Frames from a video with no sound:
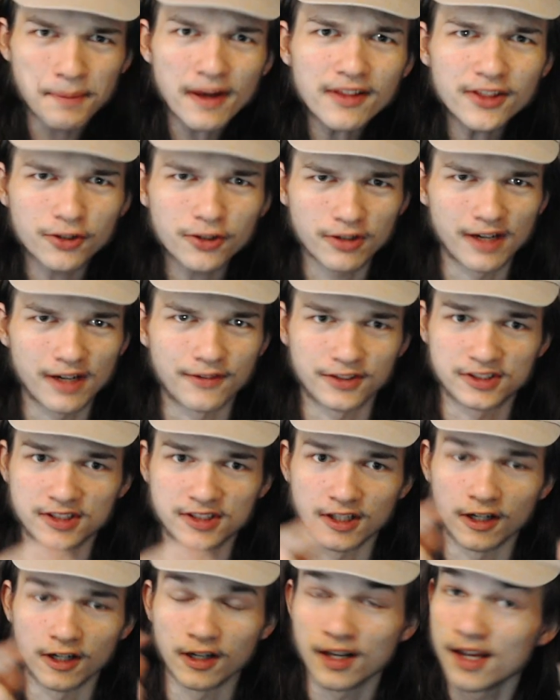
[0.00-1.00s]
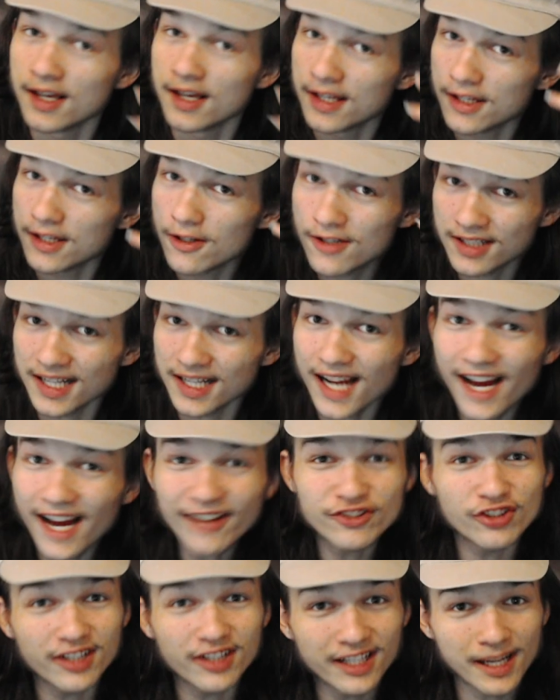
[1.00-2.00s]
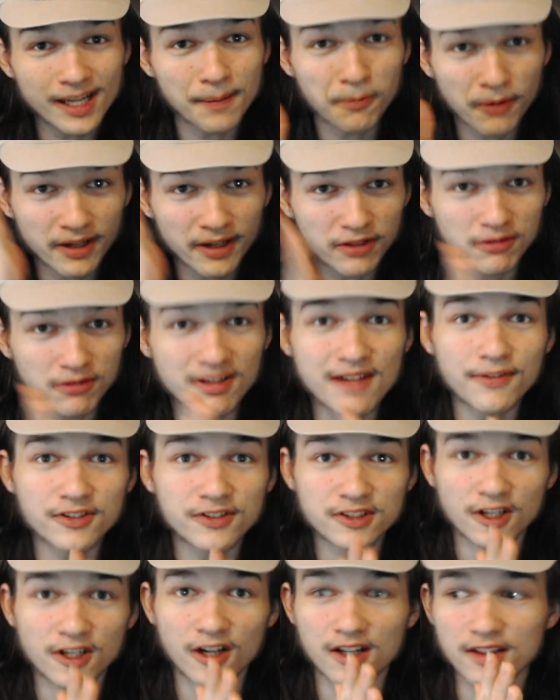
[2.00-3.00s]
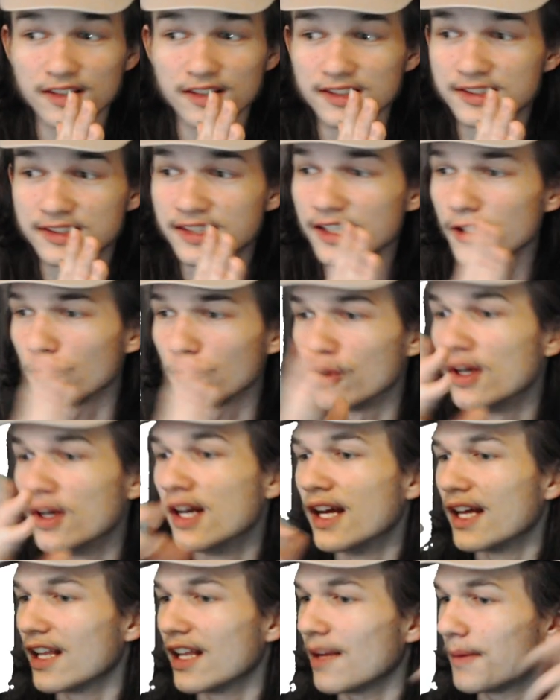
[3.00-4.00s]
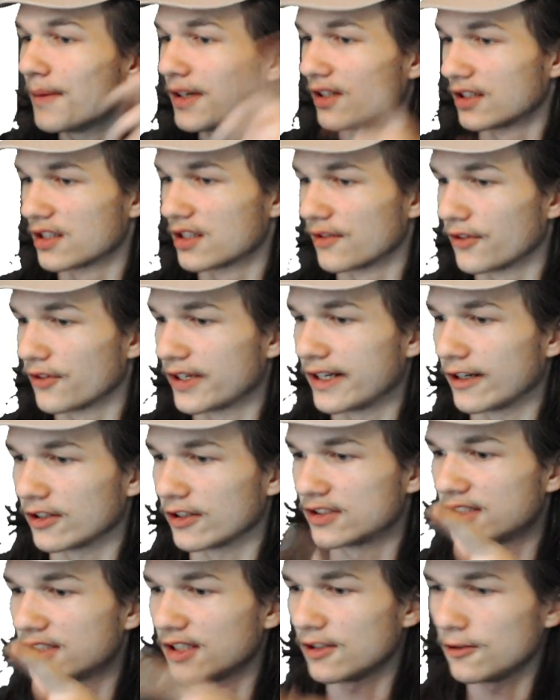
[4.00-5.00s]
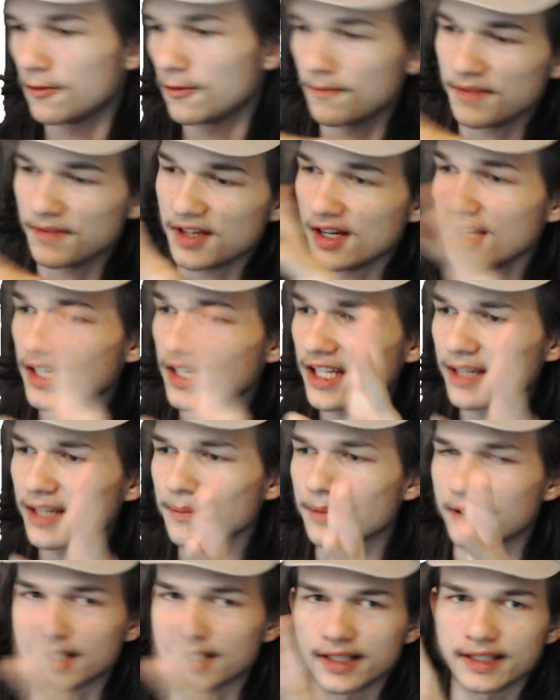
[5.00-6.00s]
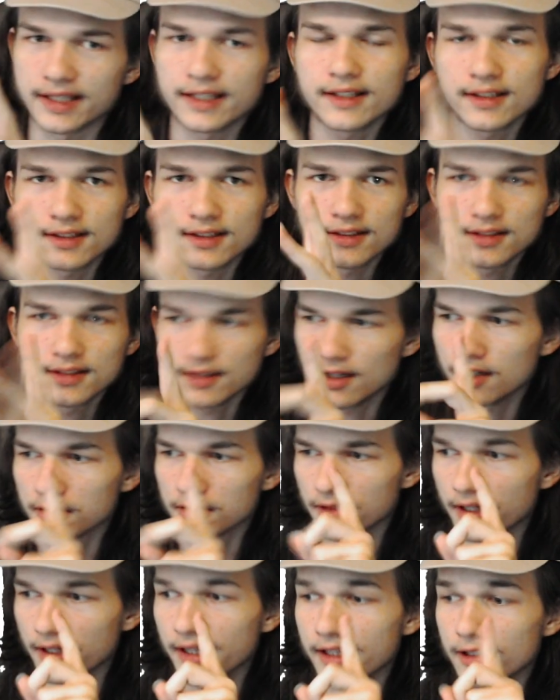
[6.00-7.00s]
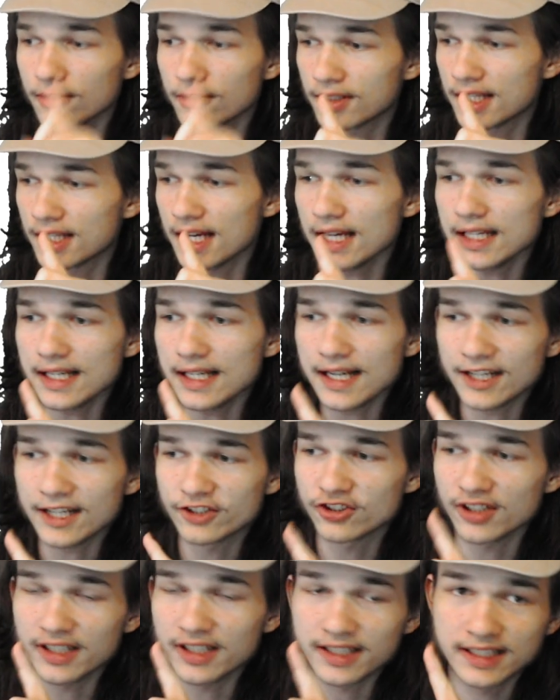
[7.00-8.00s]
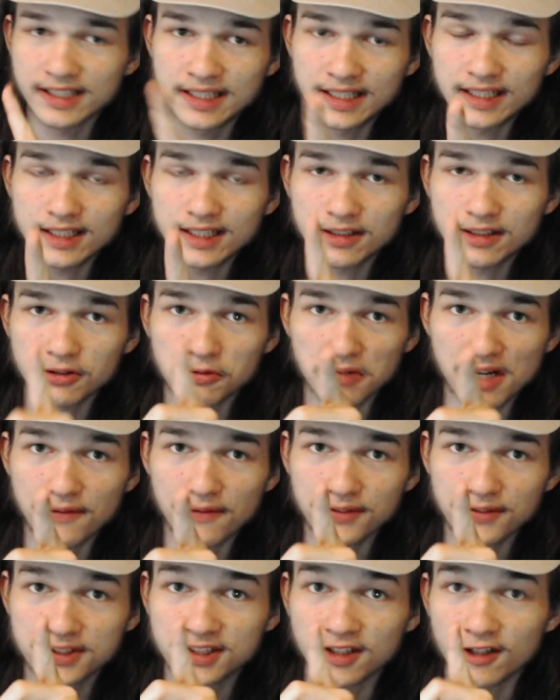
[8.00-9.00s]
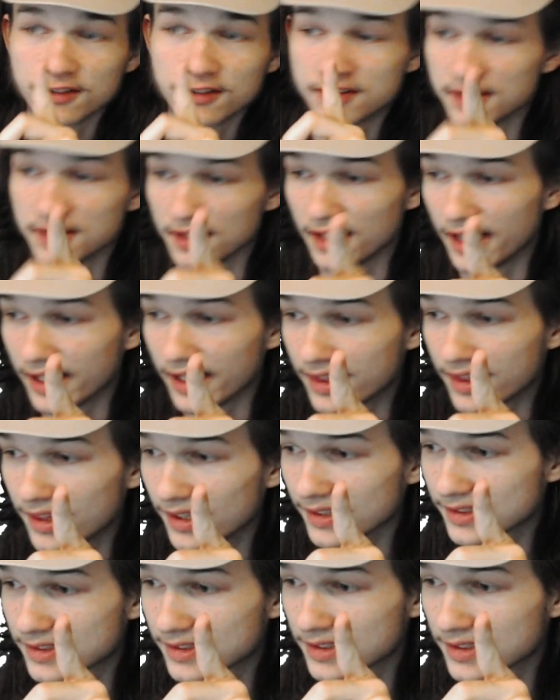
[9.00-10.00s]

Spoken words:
the graphics card, you can actually upgrade the graphics card in this too. Let me look over here. So, on eBay, alright, you can actually get graphics cards like this.